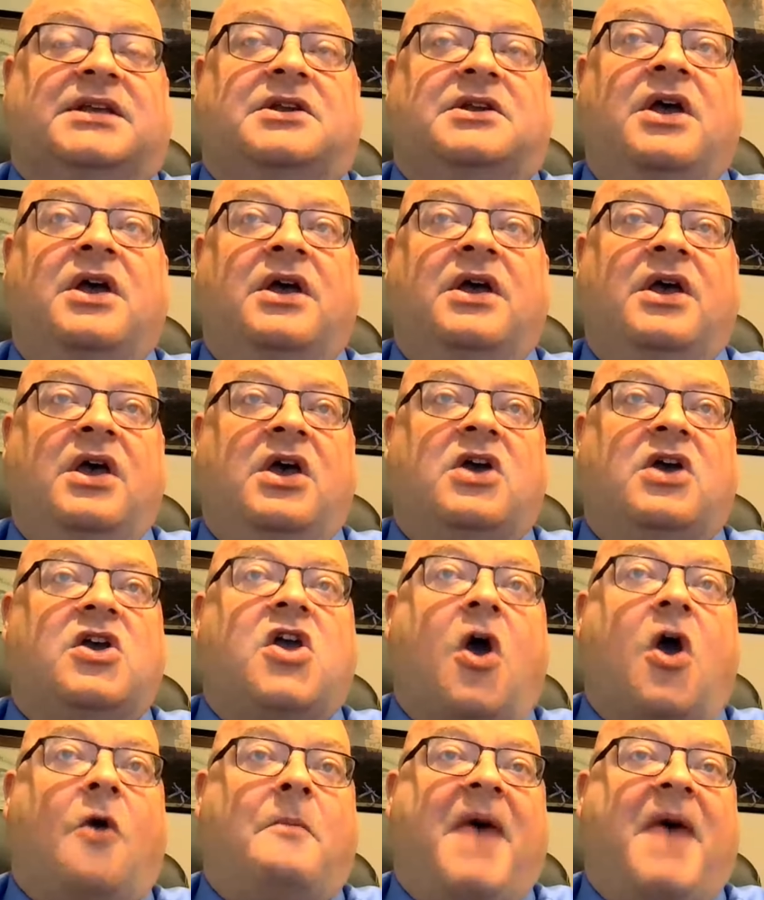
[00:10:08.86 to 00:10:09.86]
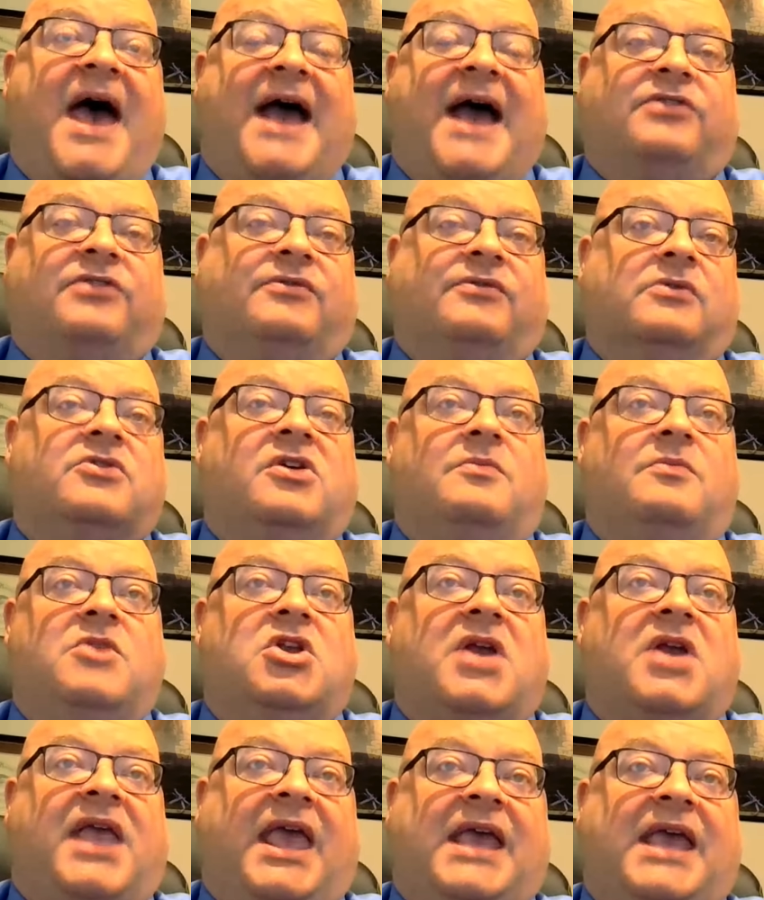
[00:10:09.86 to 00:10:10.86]
and go back through
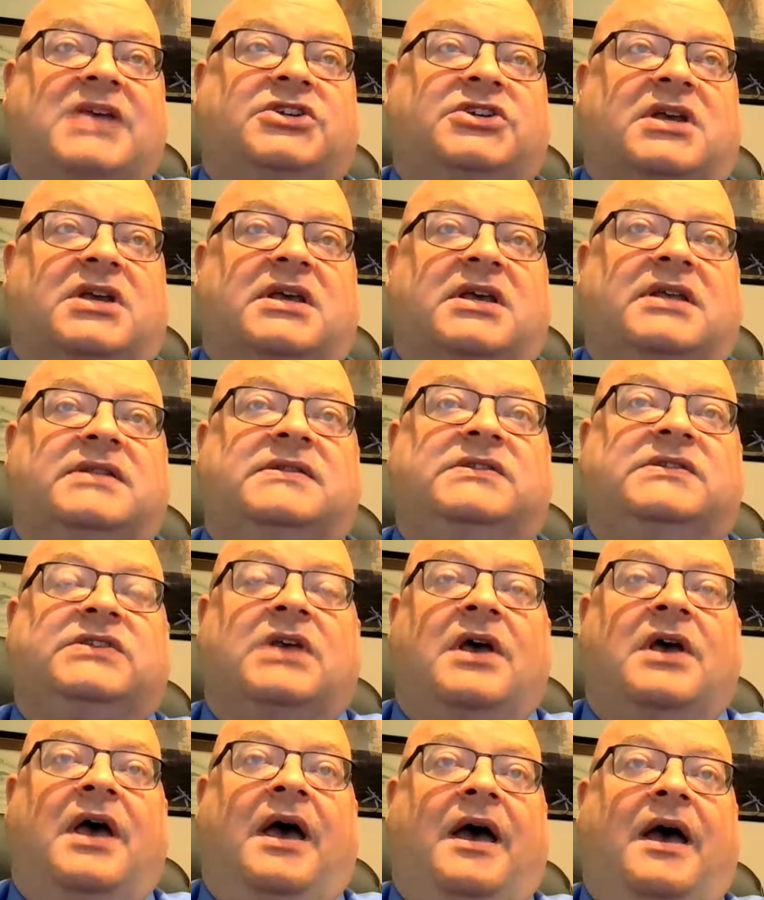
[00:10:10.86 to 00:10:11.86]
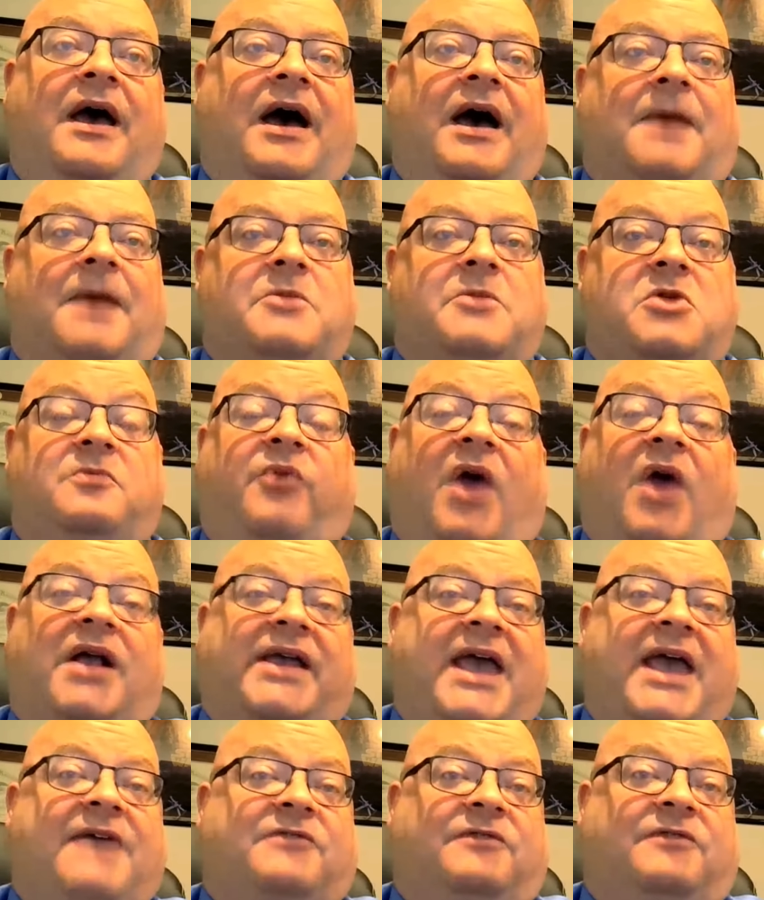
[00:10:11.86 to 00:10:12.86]
communications. Um, you'd
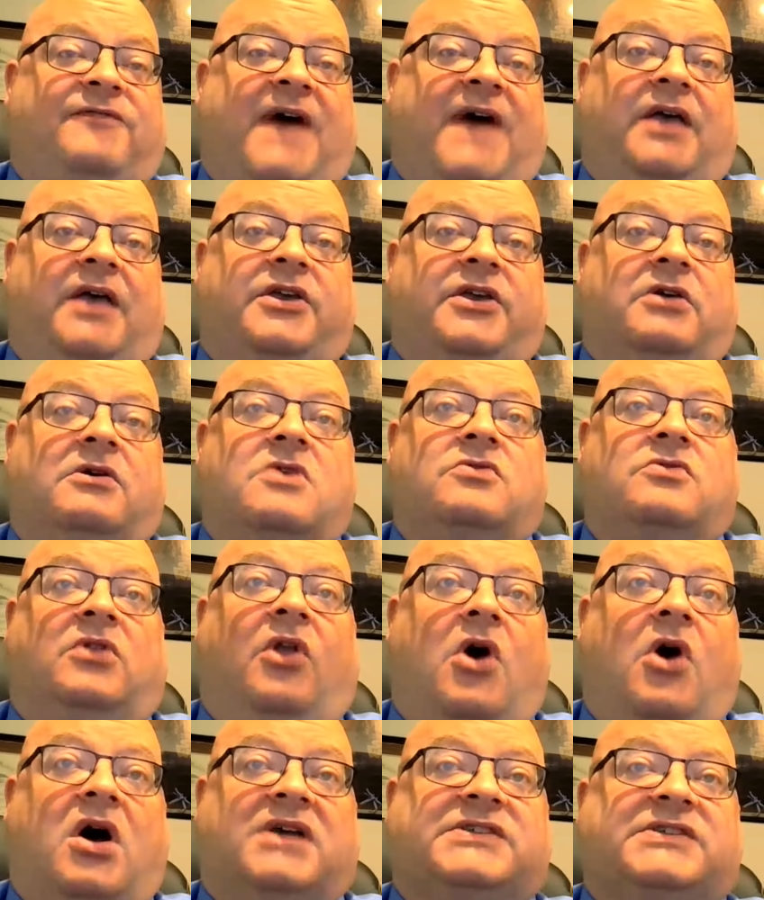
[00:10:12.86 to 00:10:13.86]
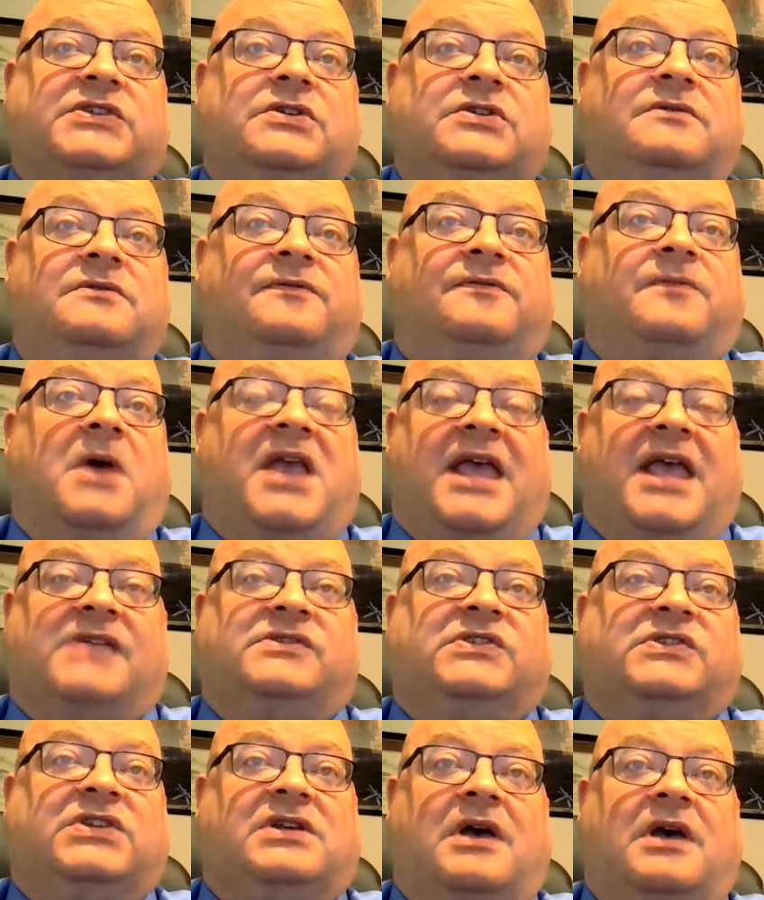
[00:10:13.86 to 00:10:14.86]
probably have to file your own lawsuit
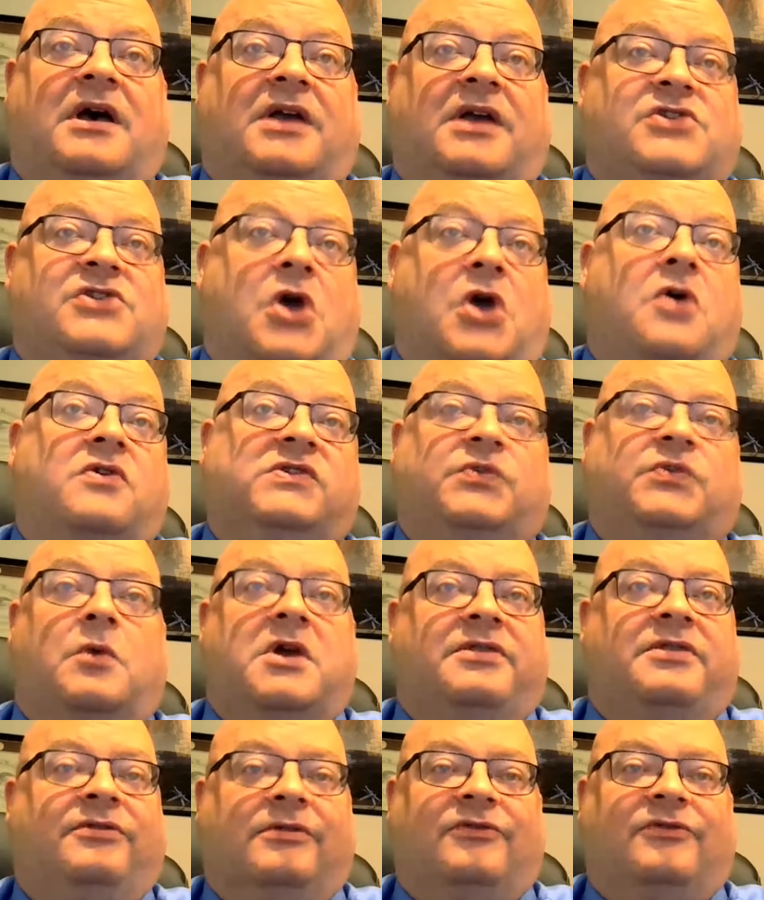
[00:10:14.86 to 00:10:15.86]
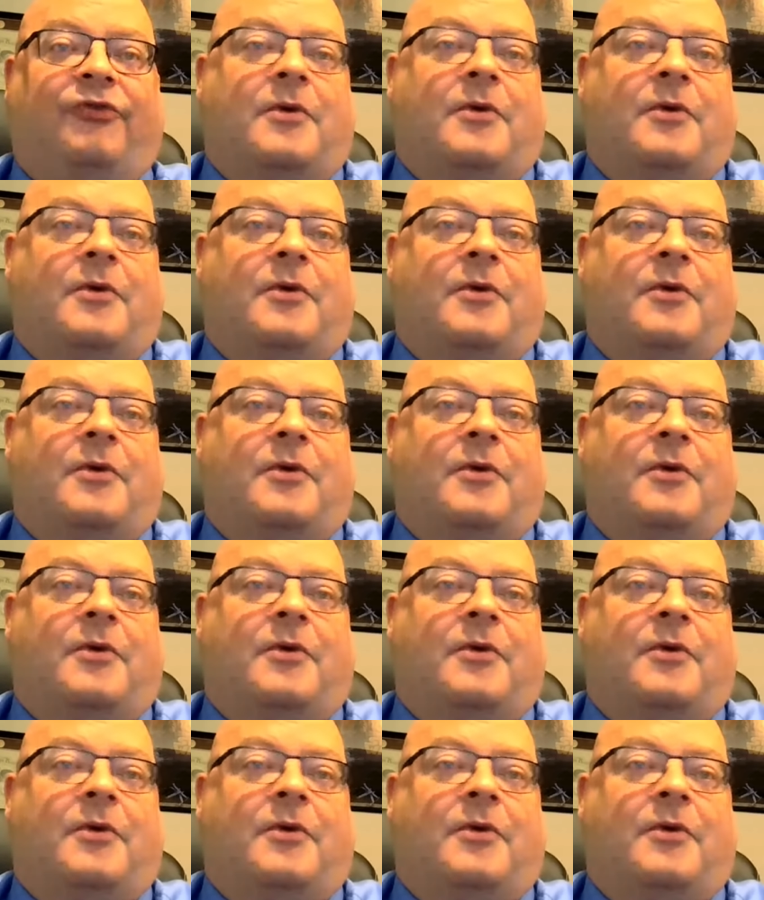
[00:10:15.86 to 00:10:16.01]
against uh, Doe's one through